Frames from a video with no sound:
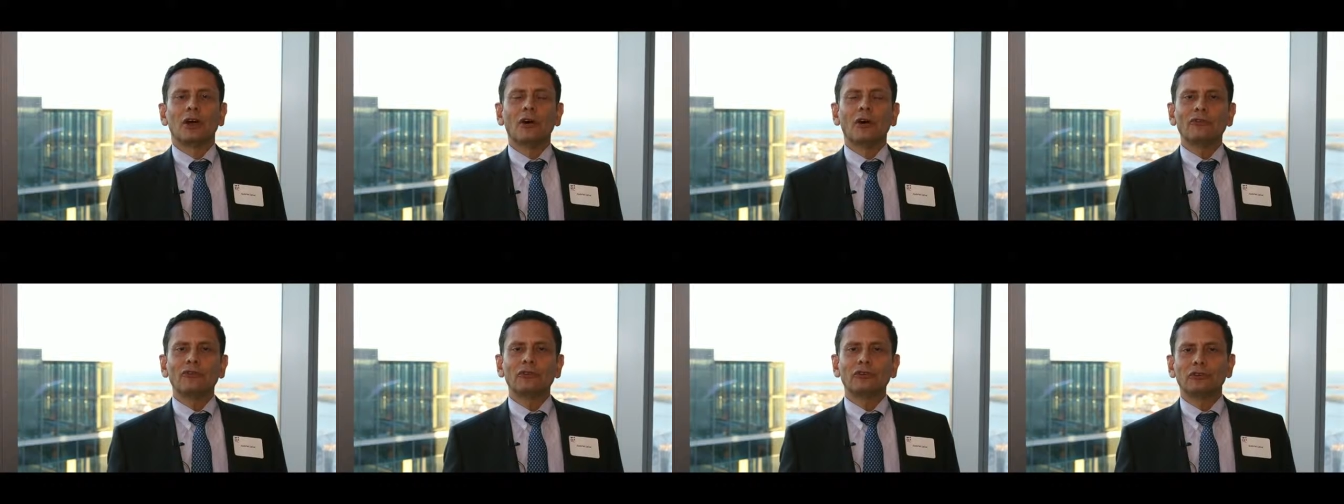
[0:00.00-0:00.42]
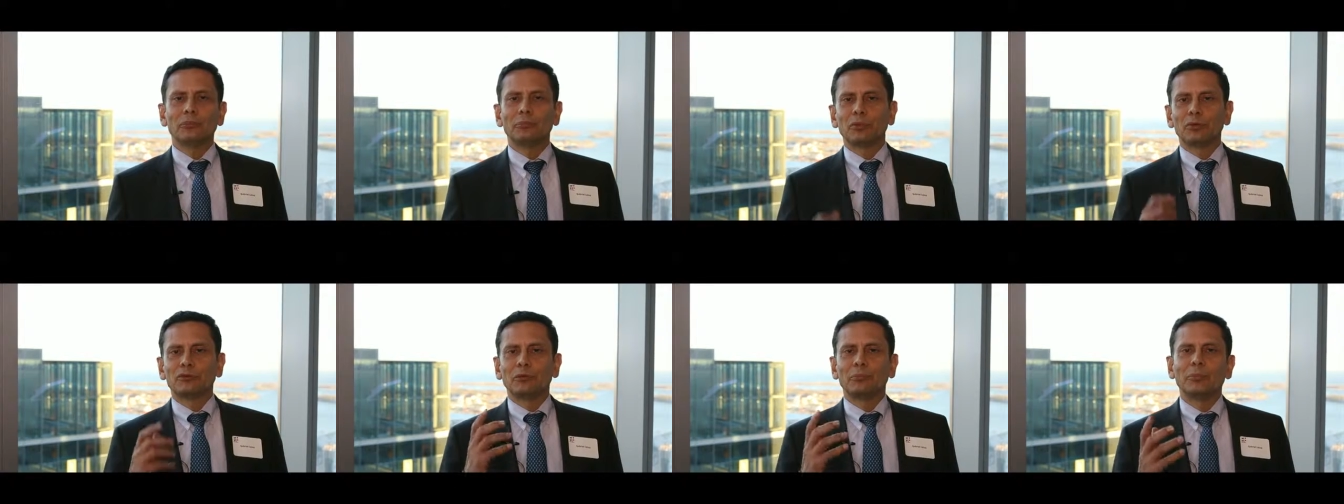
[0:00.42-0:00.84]
offers the
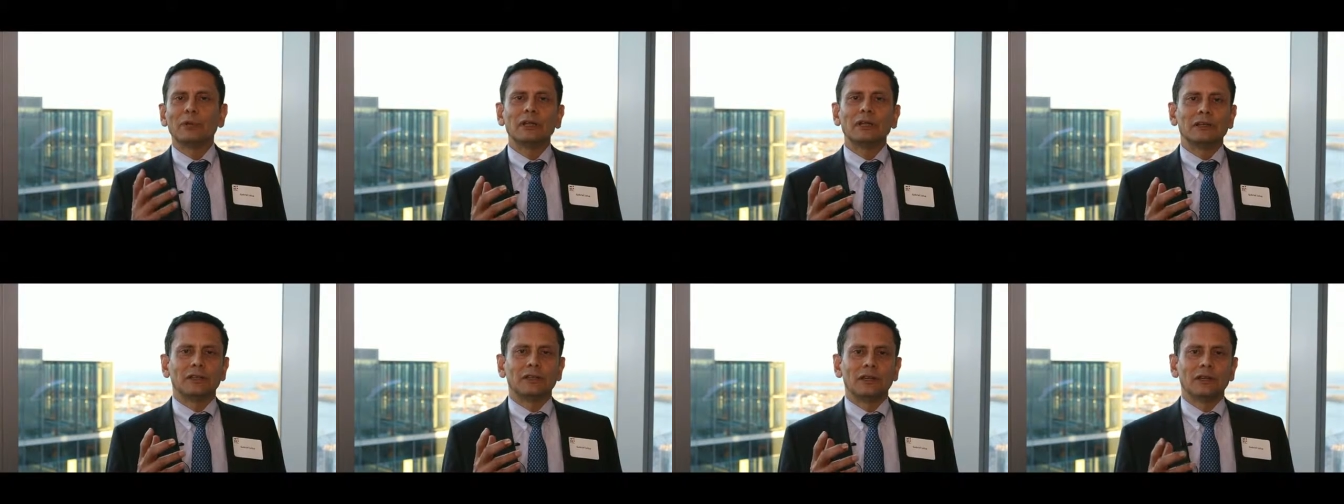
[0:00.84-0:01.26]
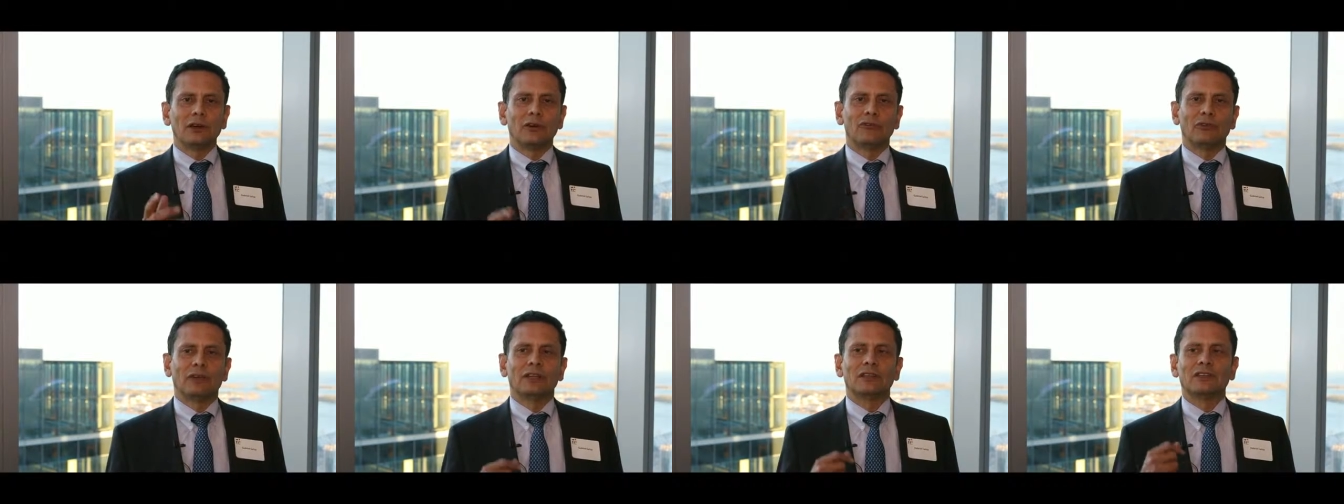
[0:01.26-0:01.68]
possibility
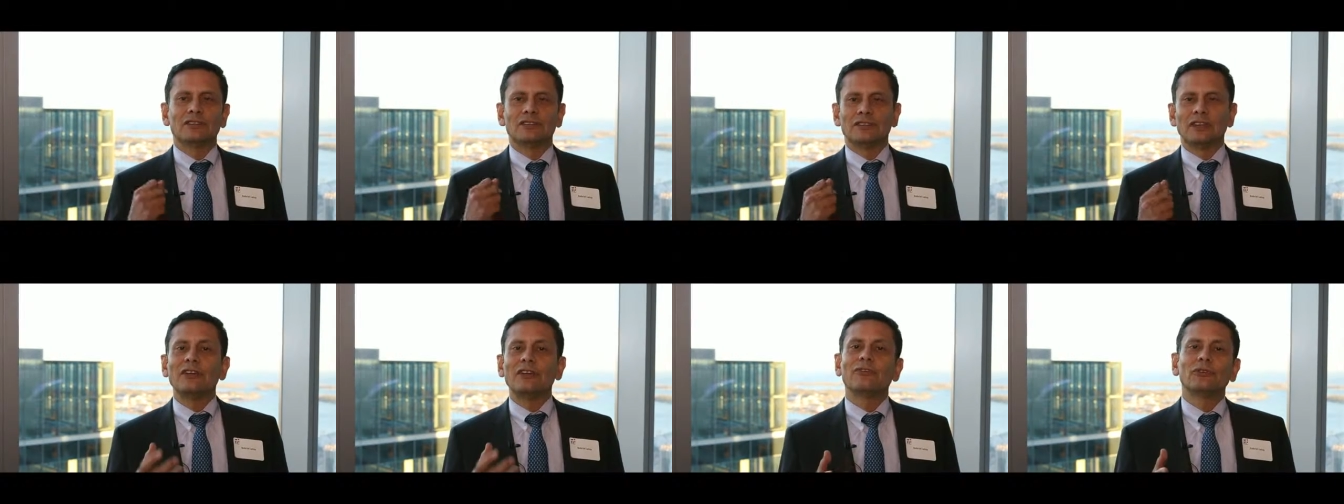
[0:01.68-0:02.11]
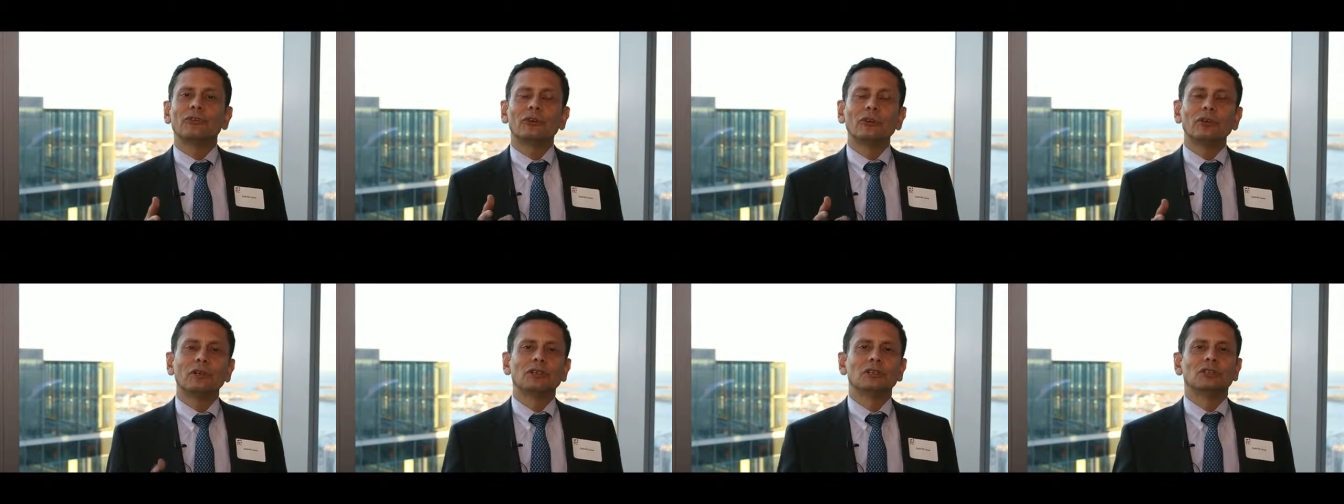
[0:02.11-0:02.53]
of a
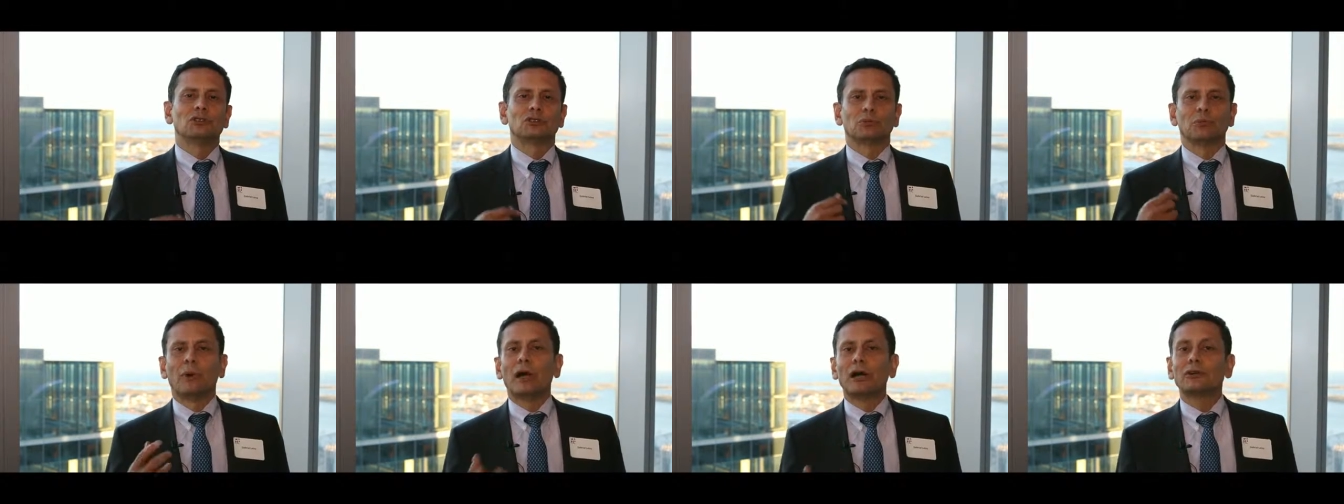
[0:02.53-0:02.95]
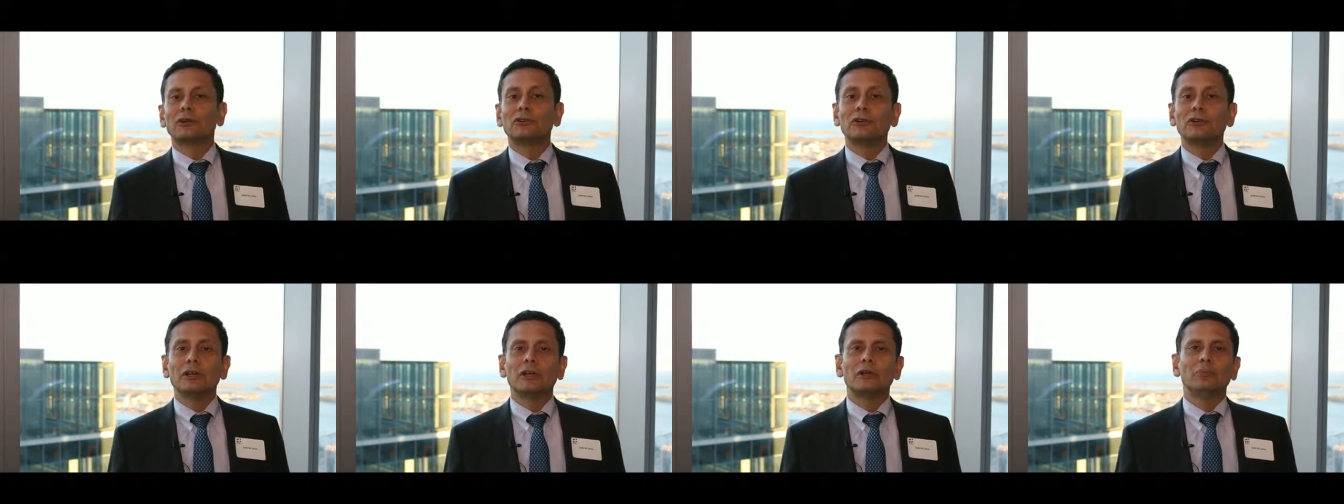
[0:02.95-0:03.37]
safer,
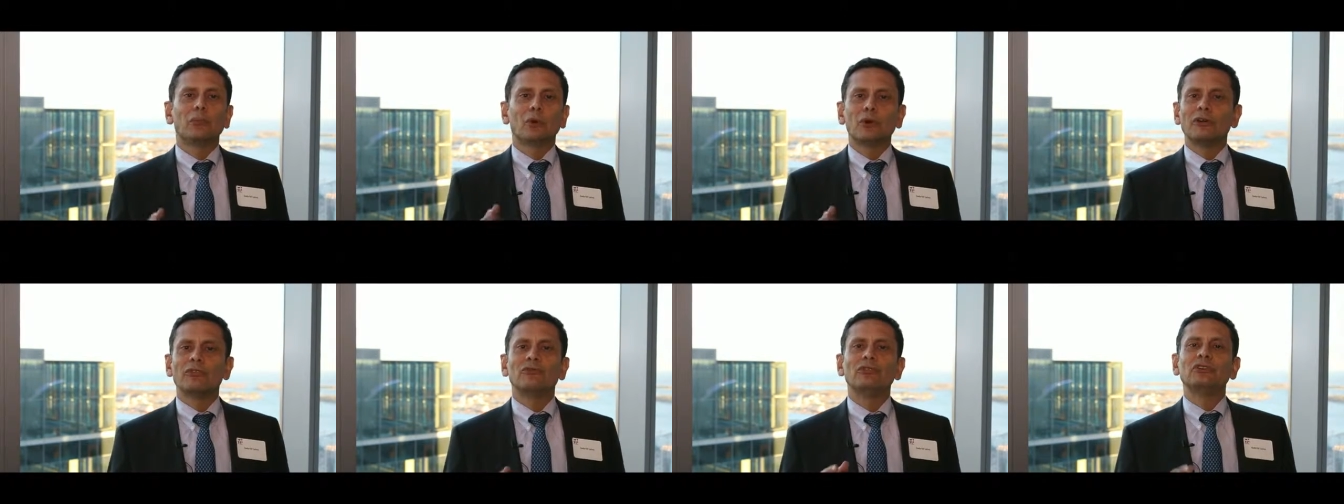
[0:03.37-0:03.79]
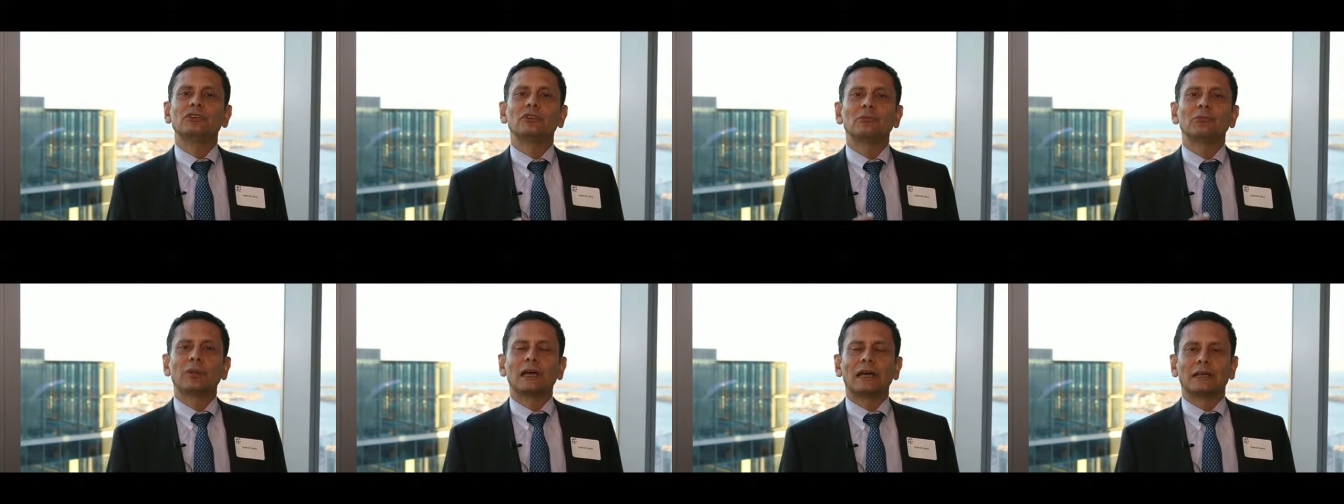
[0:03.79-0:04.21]
smarter, and more
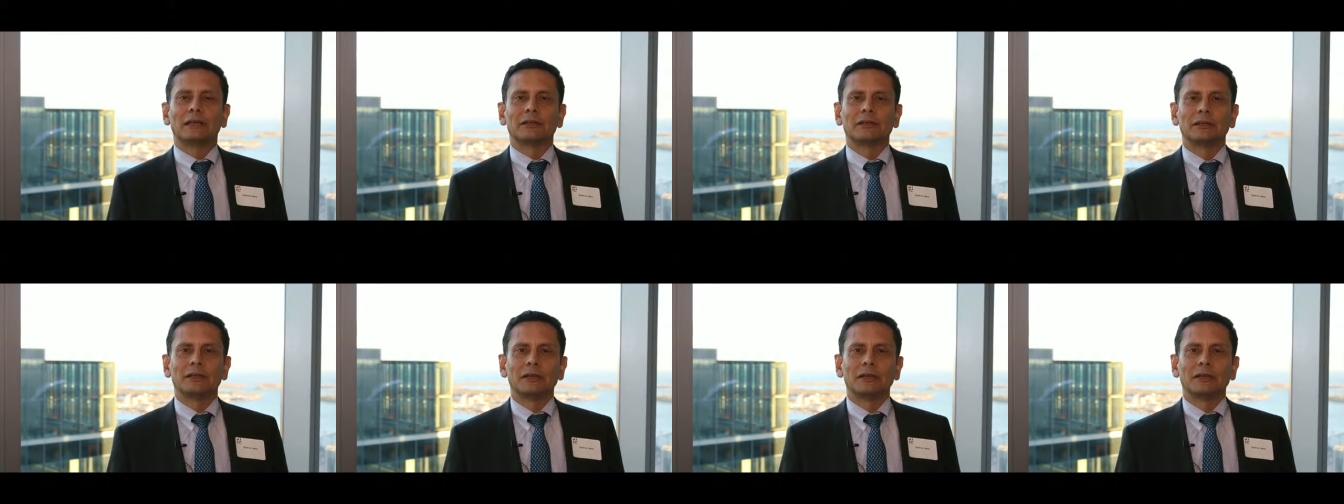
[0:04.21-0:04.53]
efficient planet.